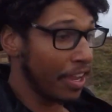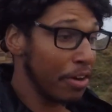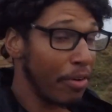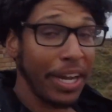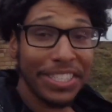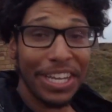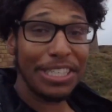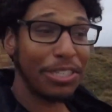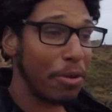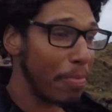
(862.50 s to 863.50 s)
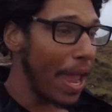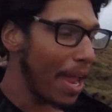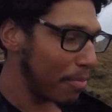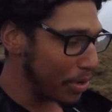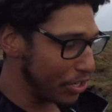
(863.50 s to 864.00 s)
Rain's not so bad
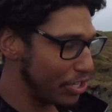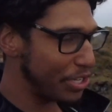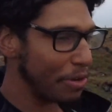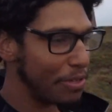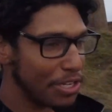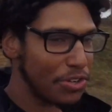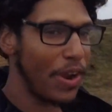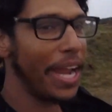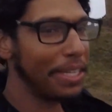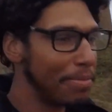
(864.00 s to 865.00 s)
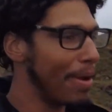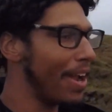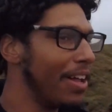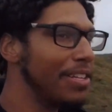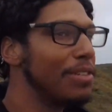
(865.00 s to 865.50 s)
when you're so distracted by
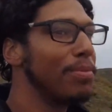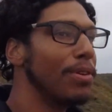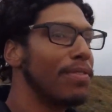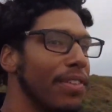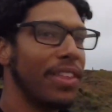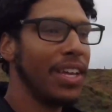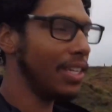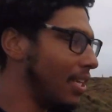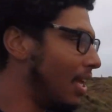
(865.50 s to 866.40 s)
all these beautiful things.